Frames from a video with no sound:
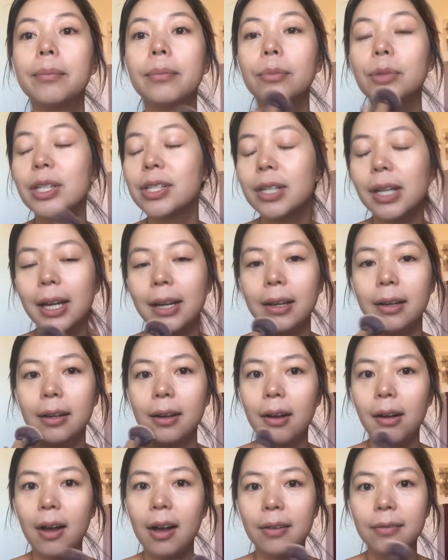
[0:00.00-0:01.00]
which
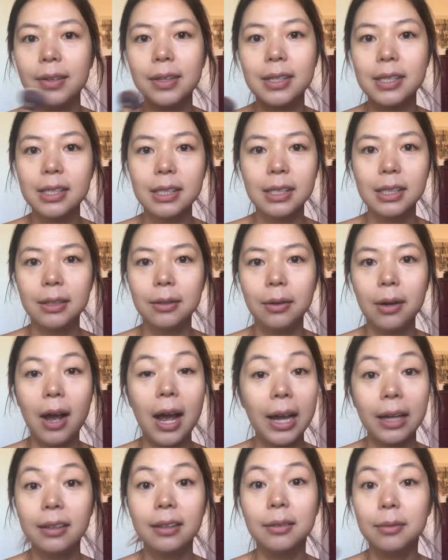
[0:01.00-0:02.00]
I obviously
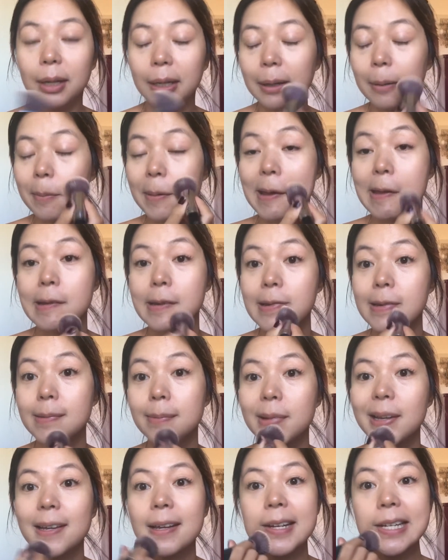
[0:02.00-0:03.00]
highly recommend,
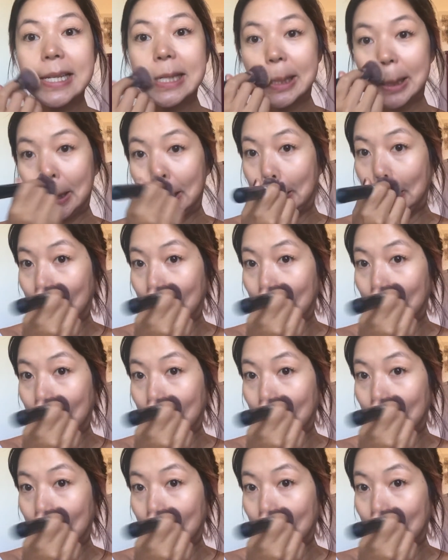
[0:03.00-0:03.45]
because